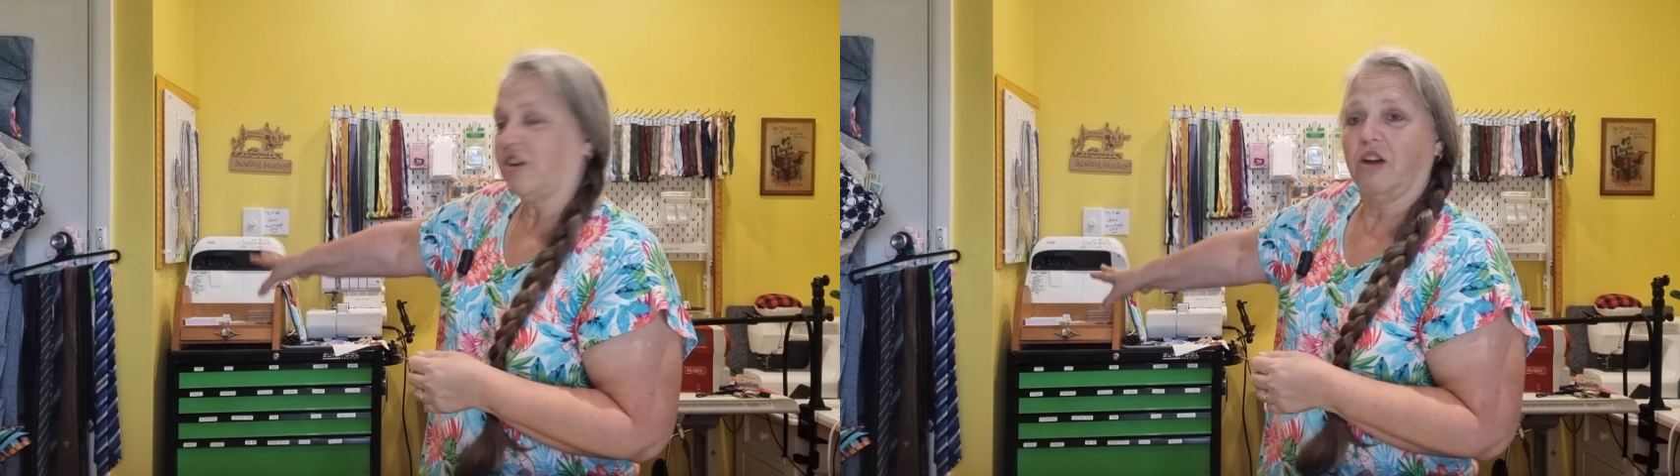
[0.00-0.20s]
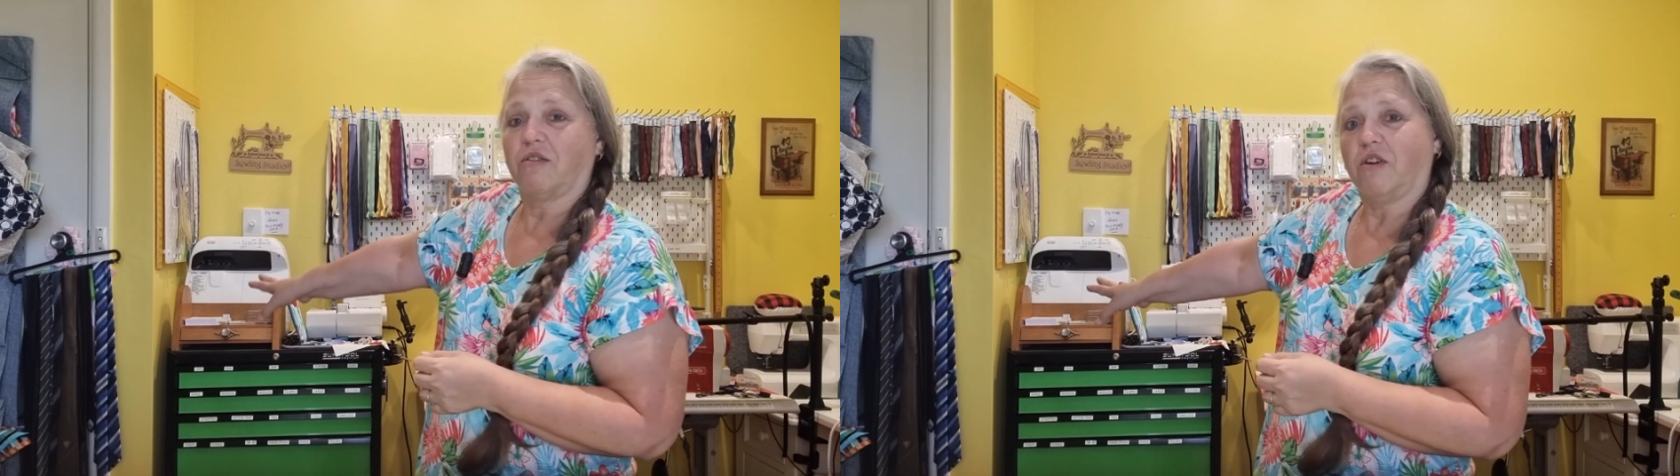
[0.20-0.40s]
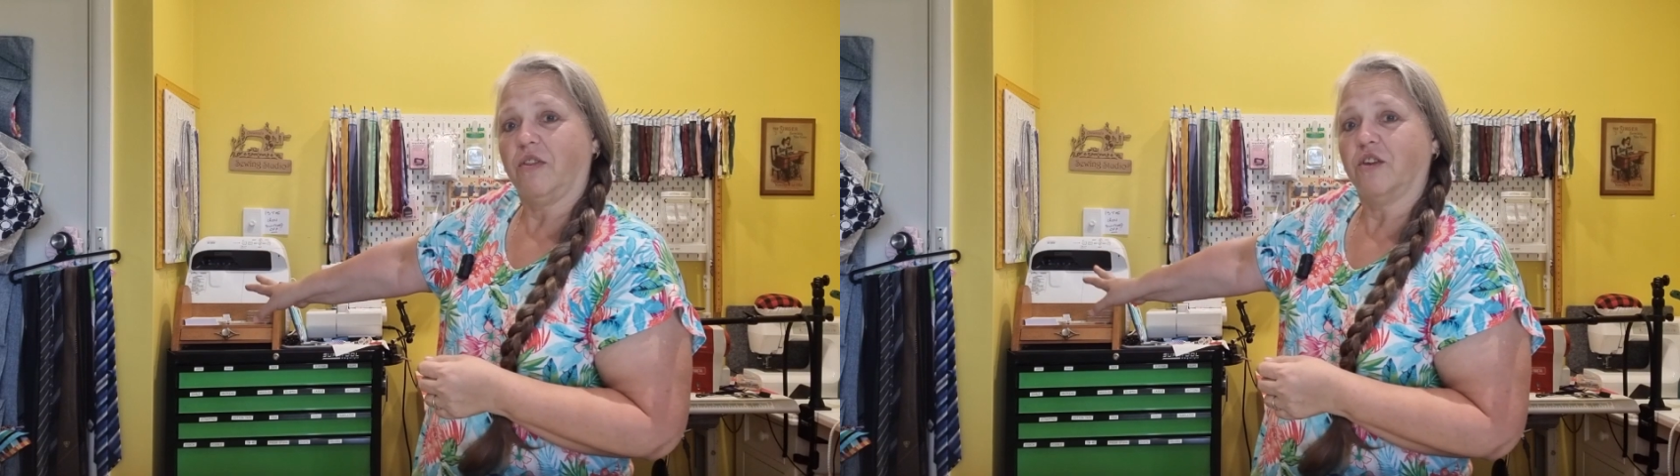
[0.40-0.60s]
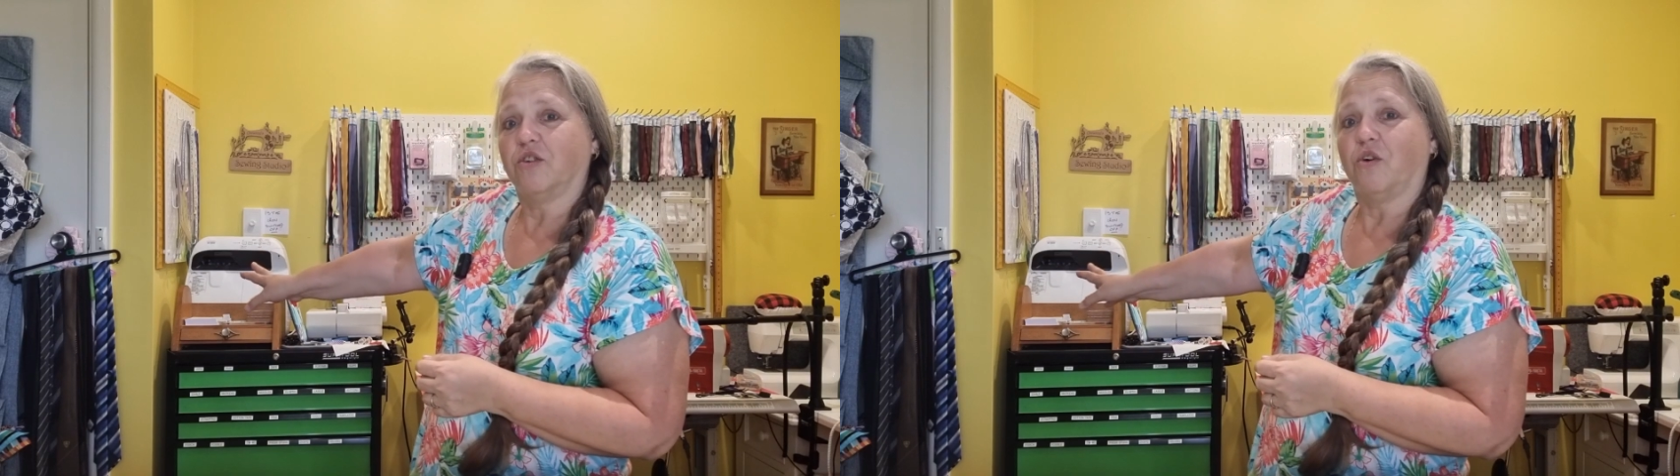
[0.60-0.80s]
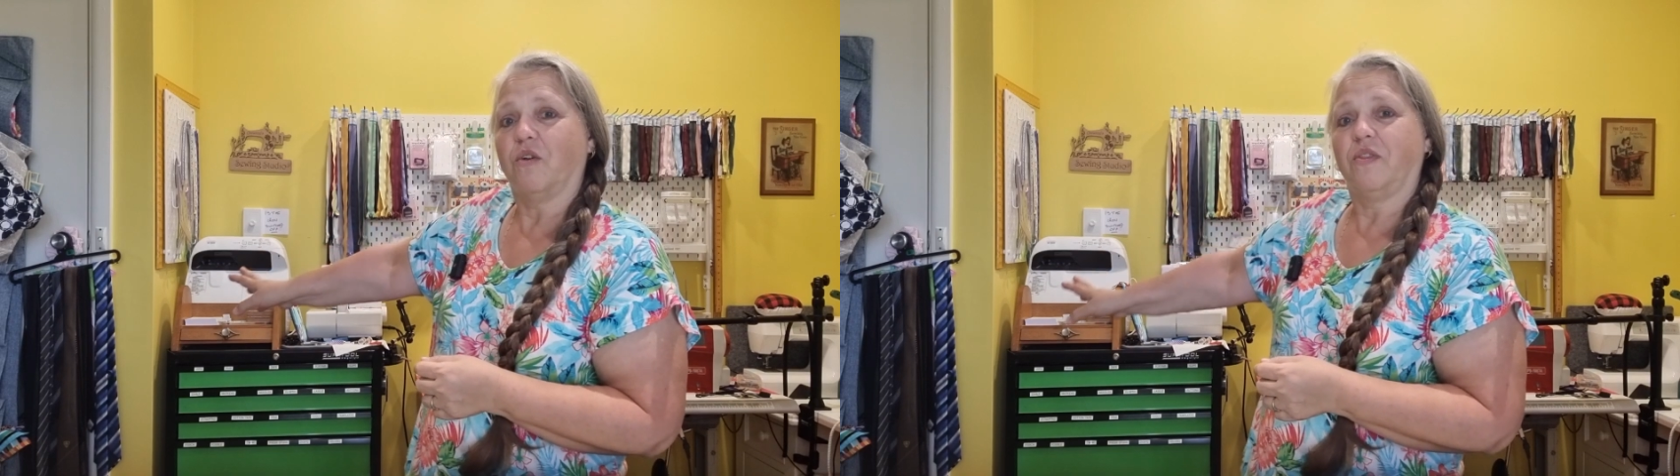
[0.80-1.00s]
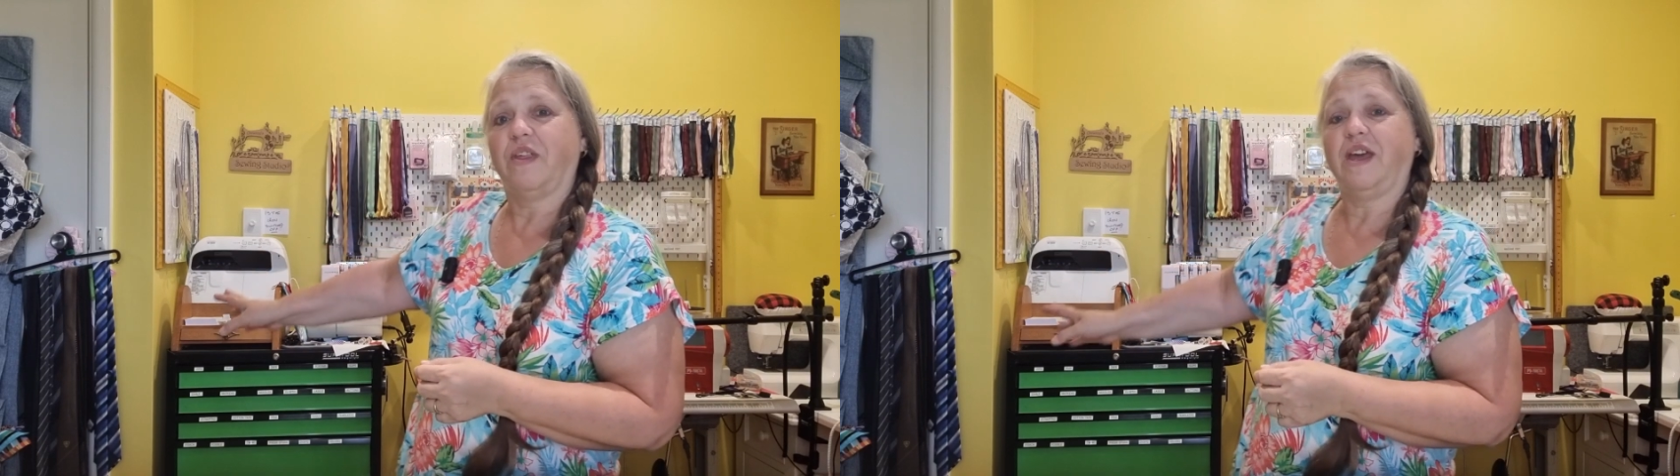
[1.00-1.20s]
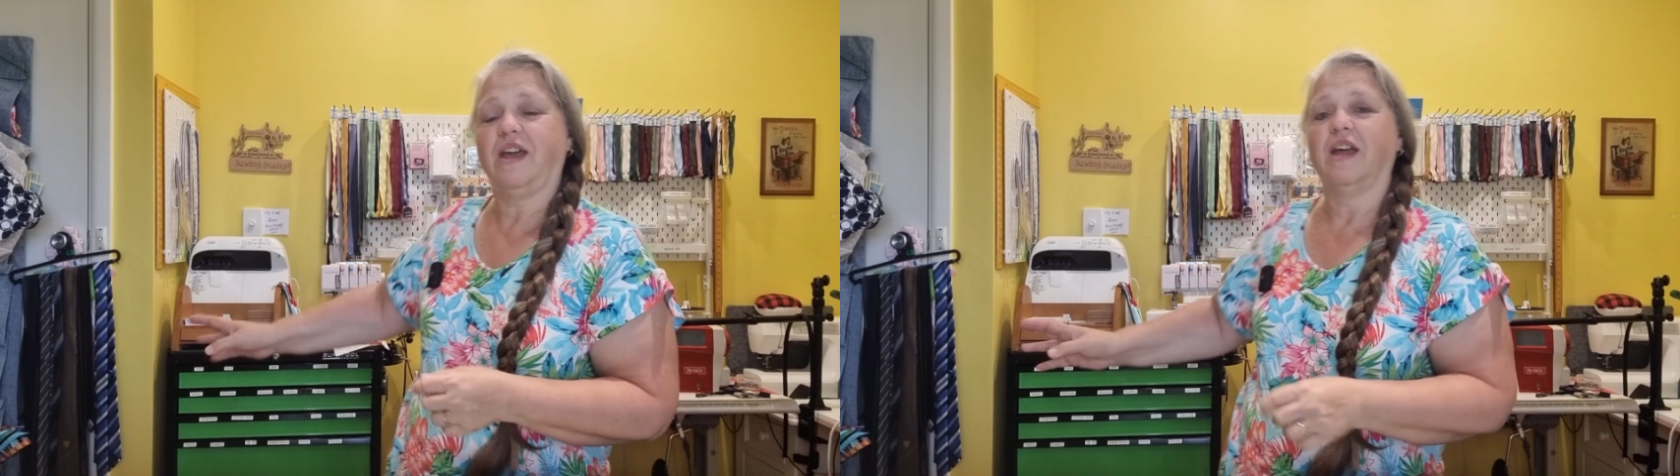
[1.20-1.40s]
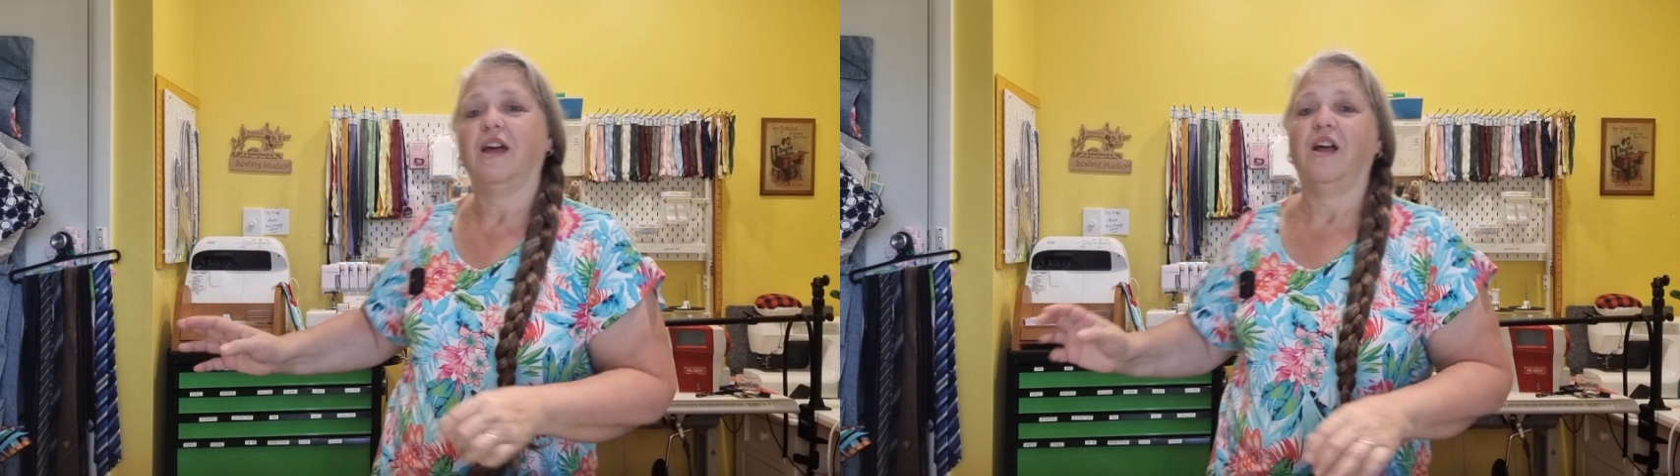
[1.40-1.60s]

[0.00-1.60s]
over on the door there.